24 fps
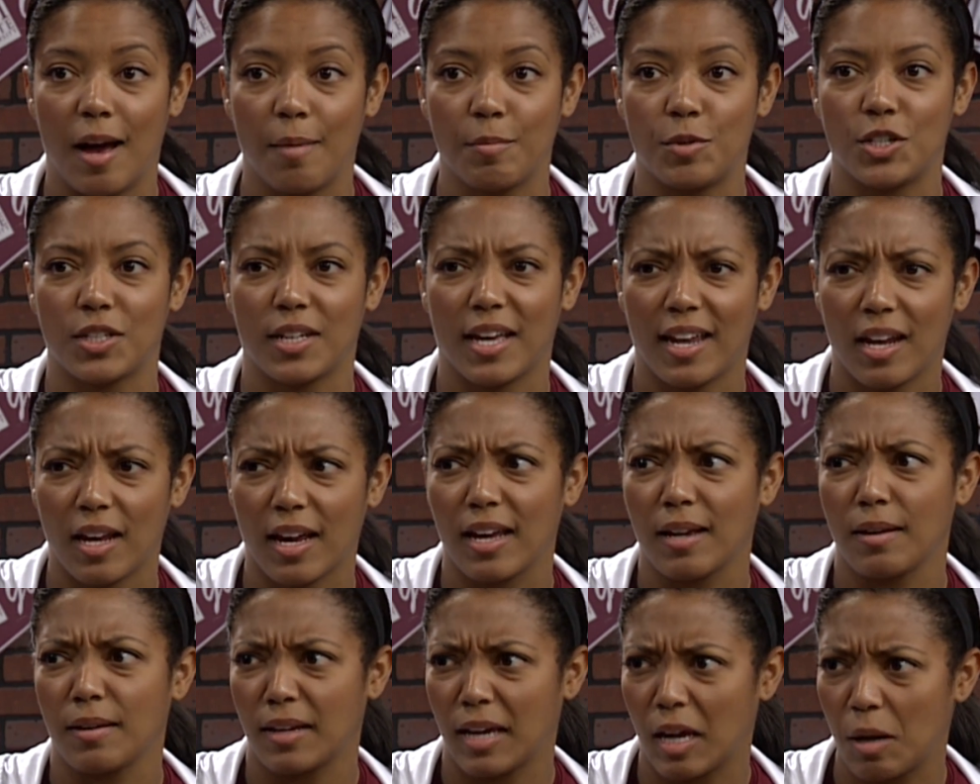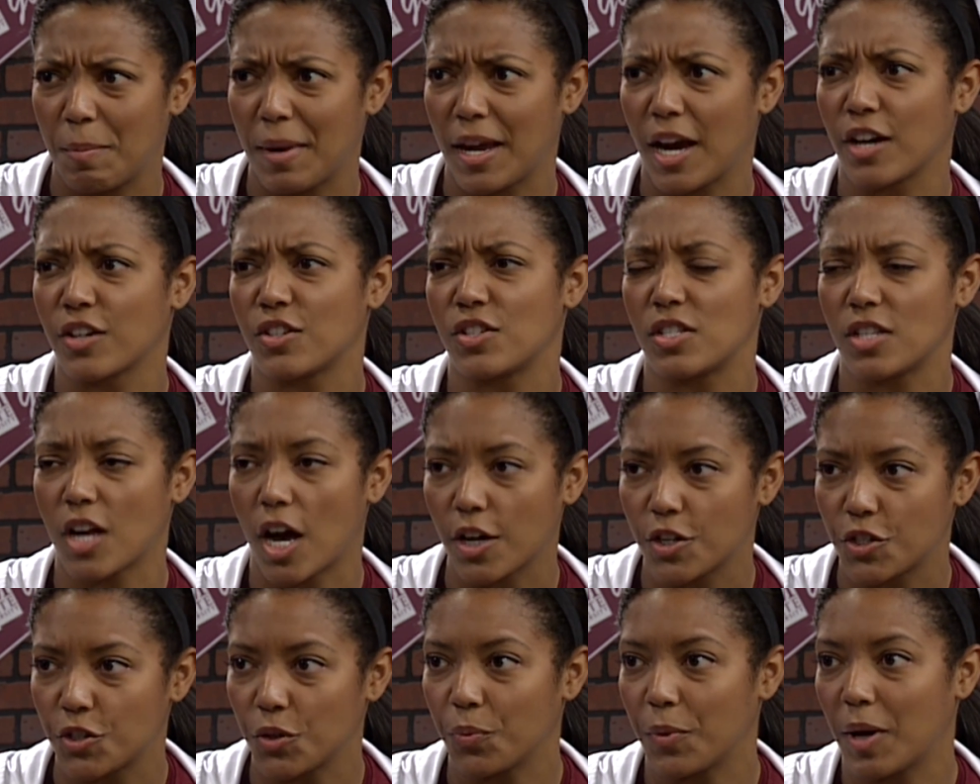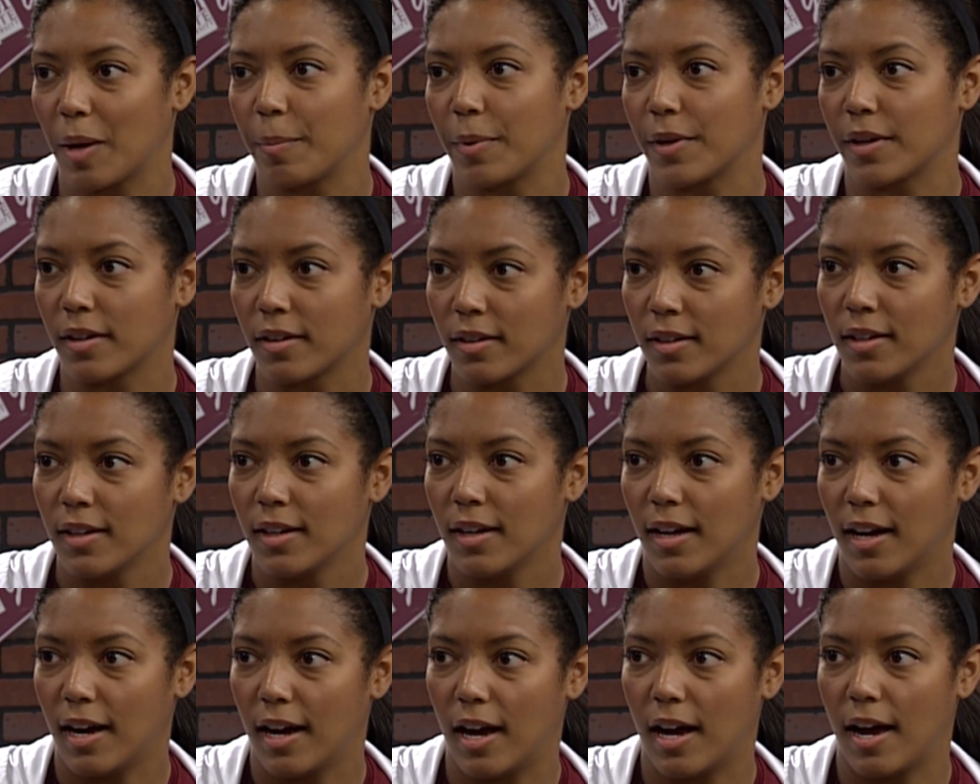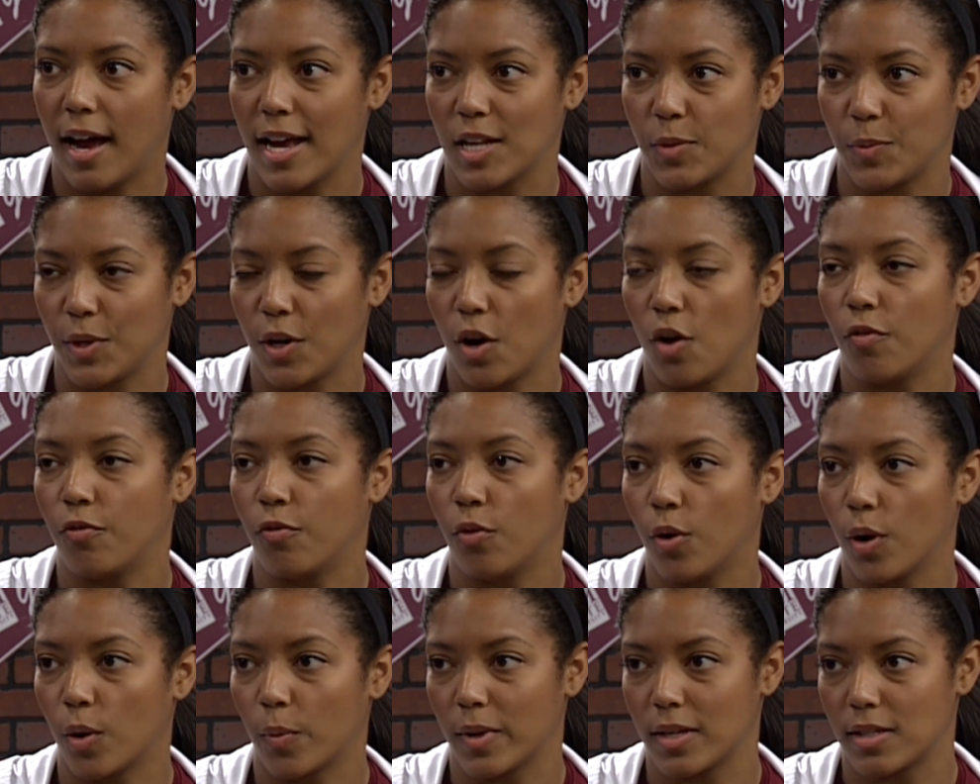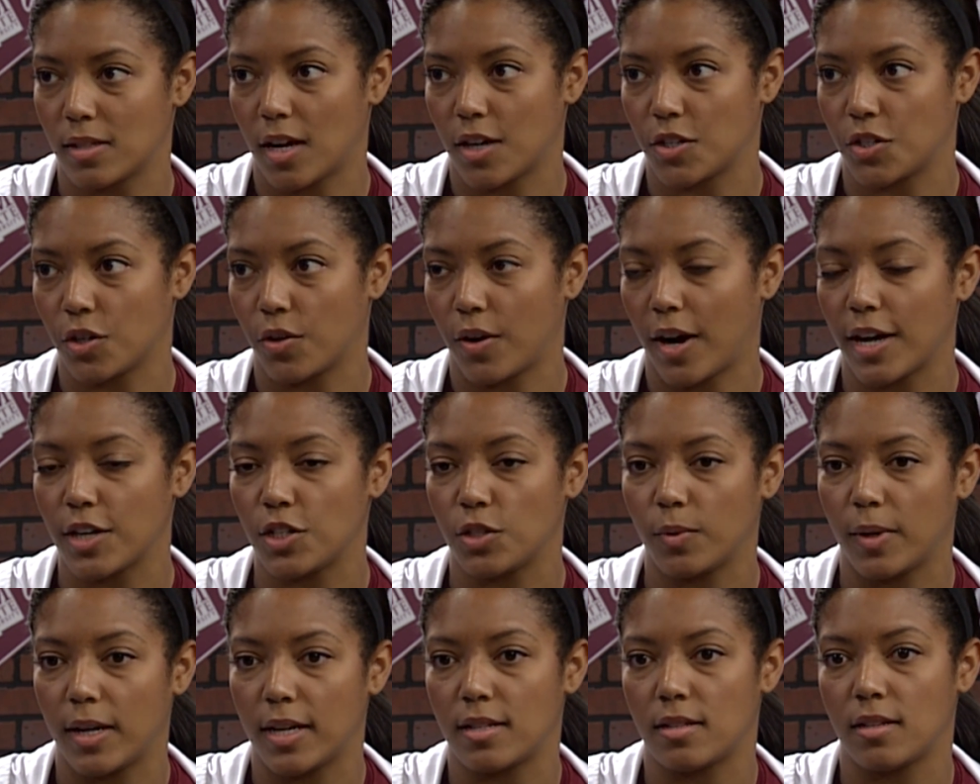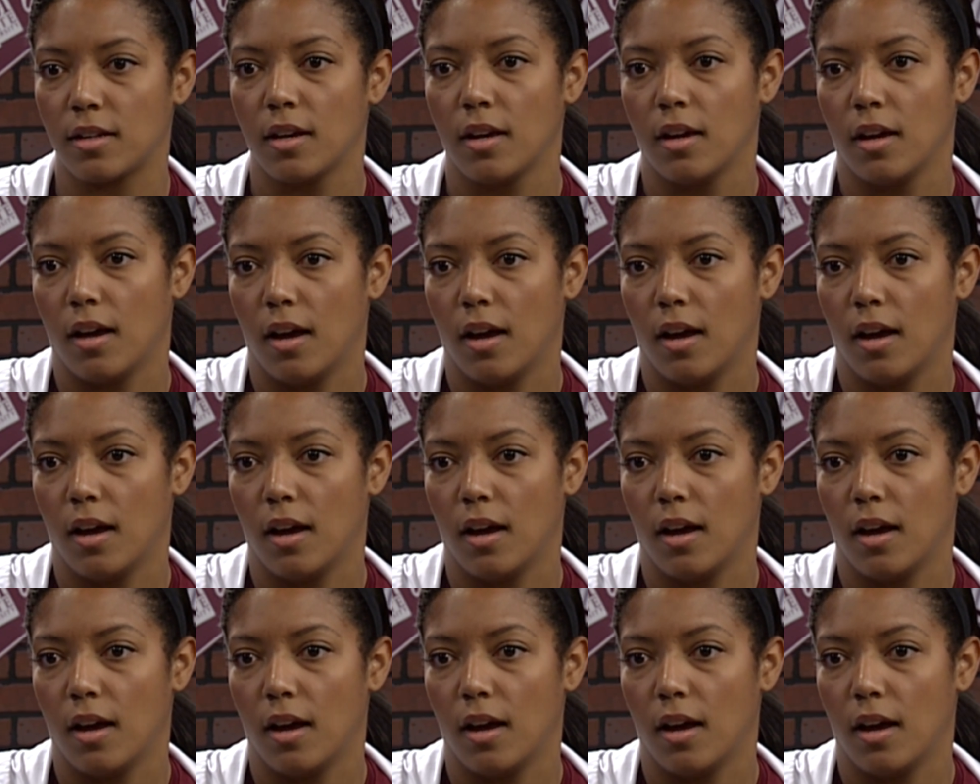She's kind of going to be our Sasha Weber as we go forward when Sasha graduates.